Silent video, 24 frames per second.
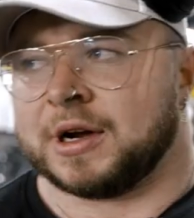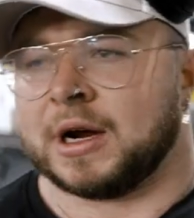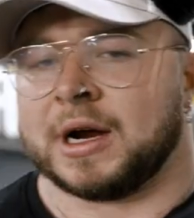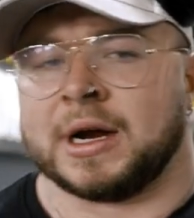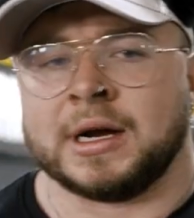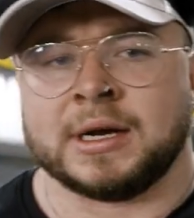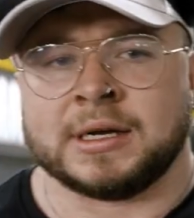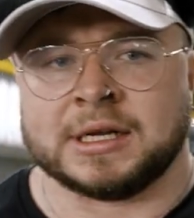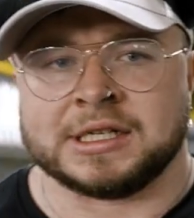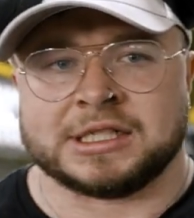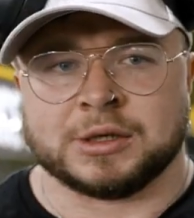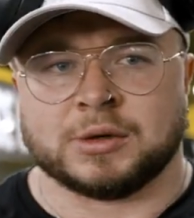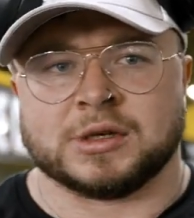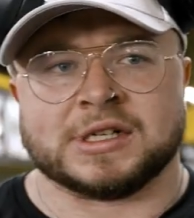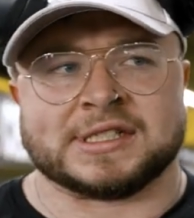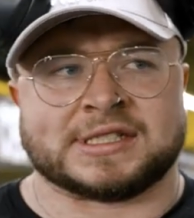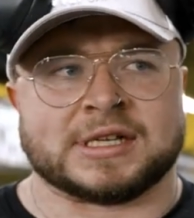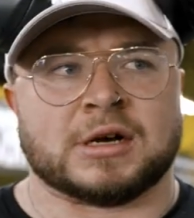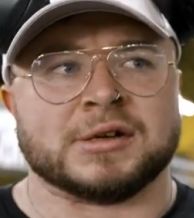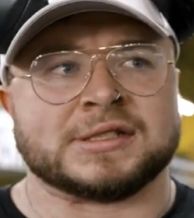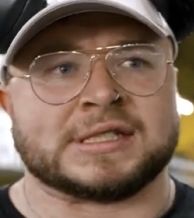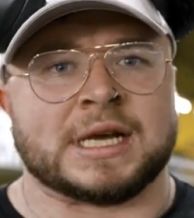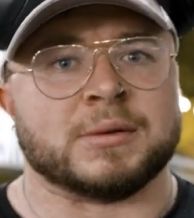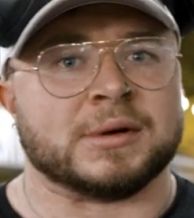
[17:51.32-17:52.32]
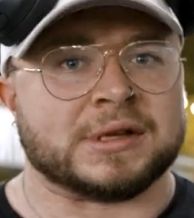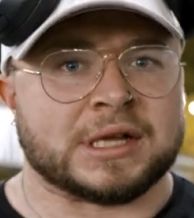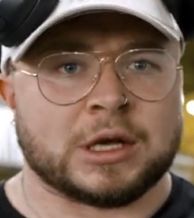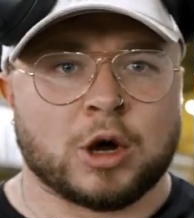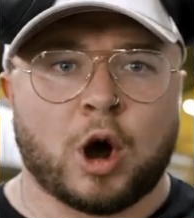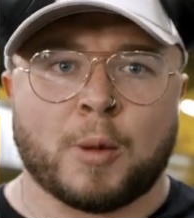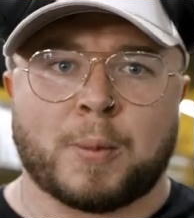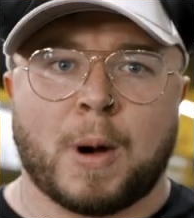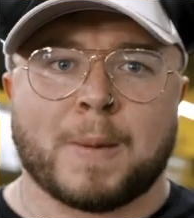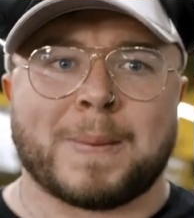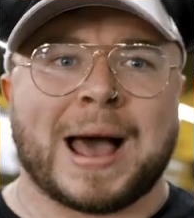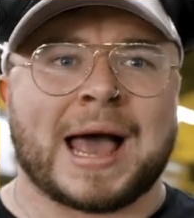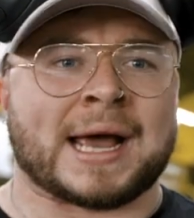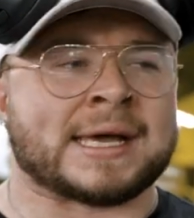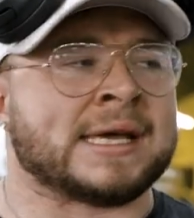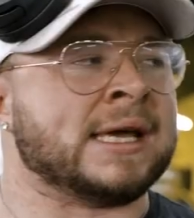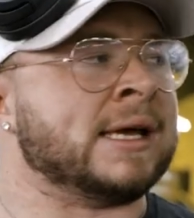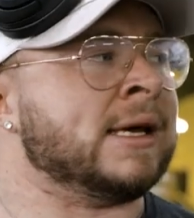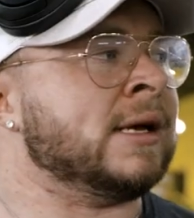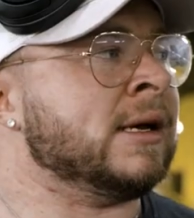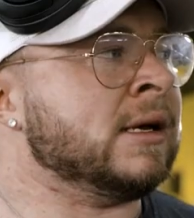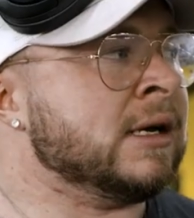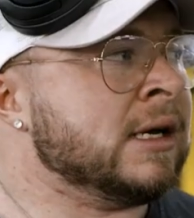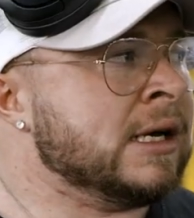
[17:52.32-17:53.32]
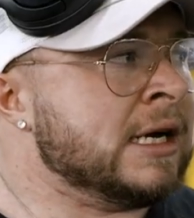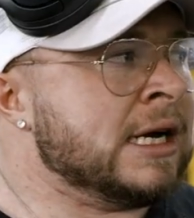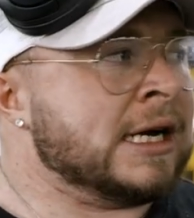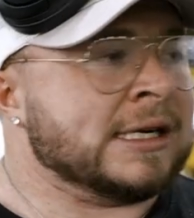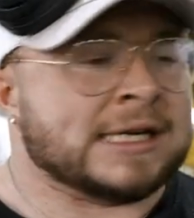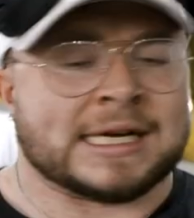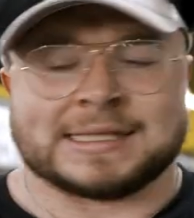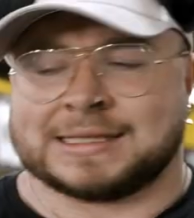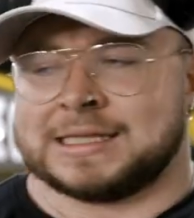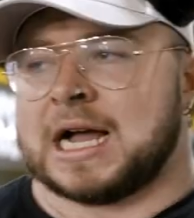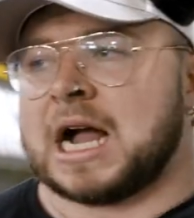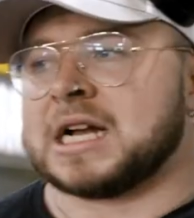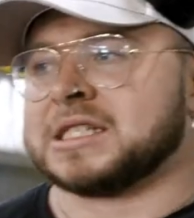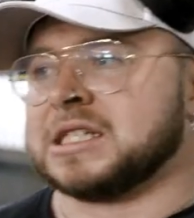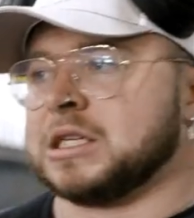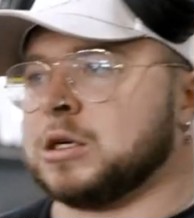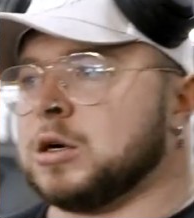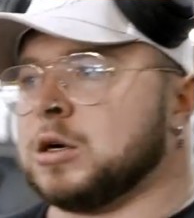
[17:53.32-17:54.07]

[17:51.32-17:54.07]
or that you would associate with the upper back, that's largely